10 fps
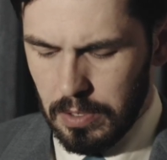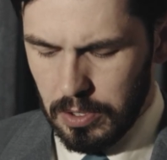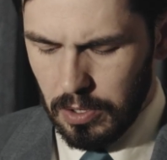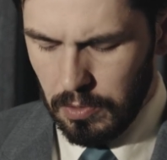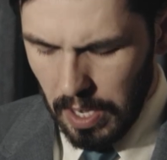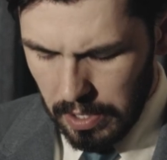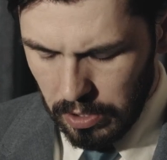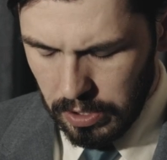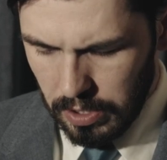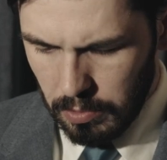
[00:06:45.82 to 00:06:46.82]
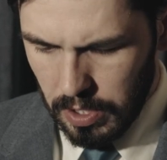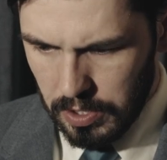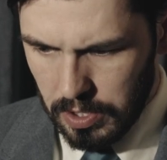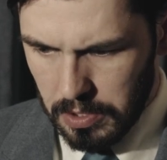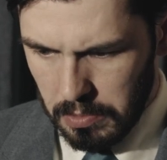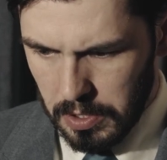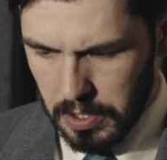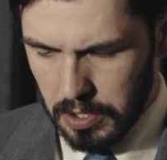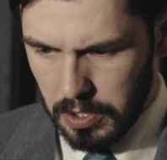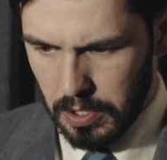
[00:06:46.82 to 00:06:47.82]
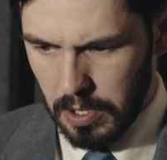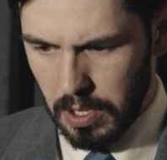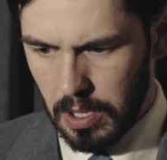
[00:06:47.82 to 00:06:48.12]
Von Helton was